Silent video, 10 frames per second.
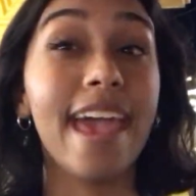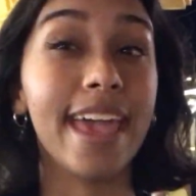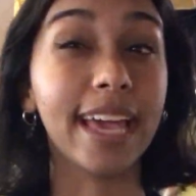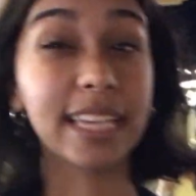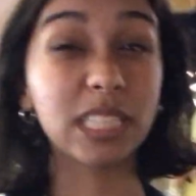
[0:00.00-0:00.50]

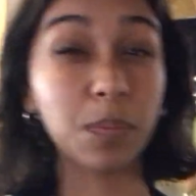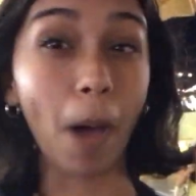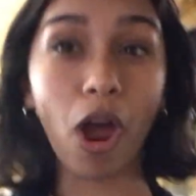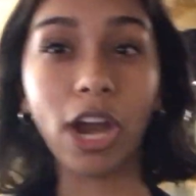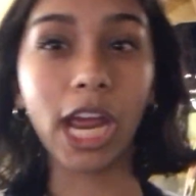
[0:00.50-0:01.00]

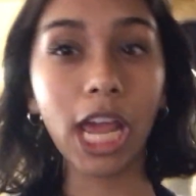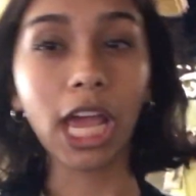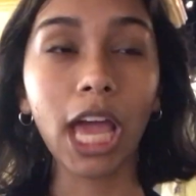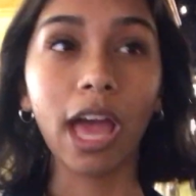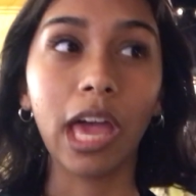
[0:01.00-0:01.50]
Ikspari.
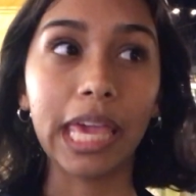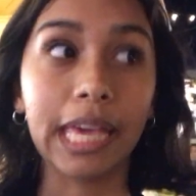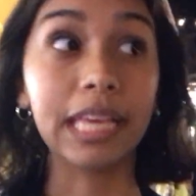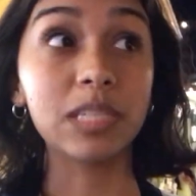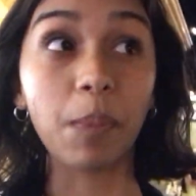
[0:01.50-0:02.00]

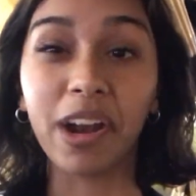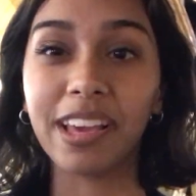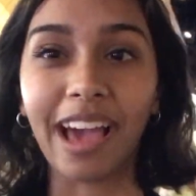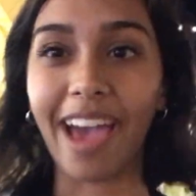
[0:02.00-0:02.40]
Ikespari,